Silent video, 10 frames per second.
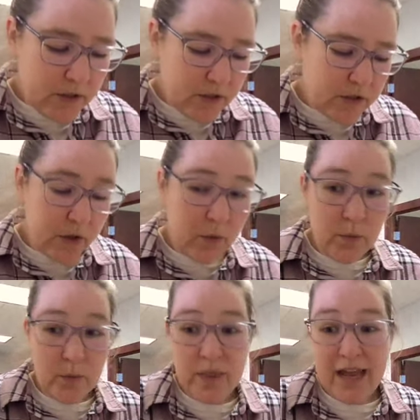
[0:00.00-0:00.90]
So
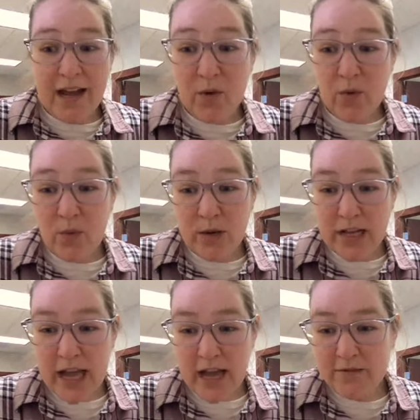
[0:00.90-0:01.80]
now
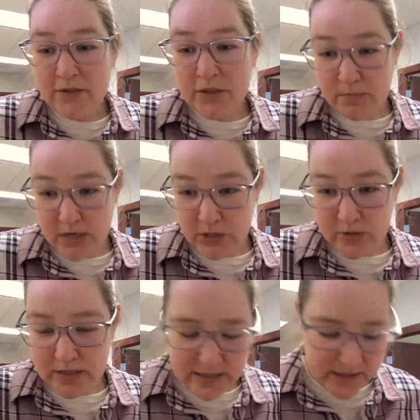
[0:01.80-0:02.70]
we have to
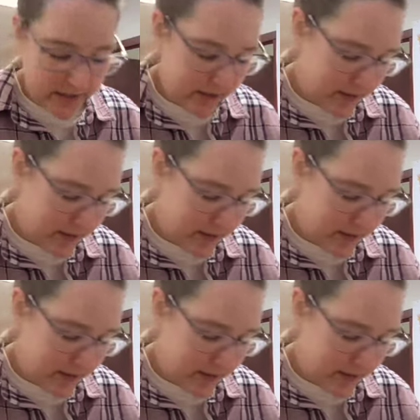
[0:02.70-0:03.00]
measure it.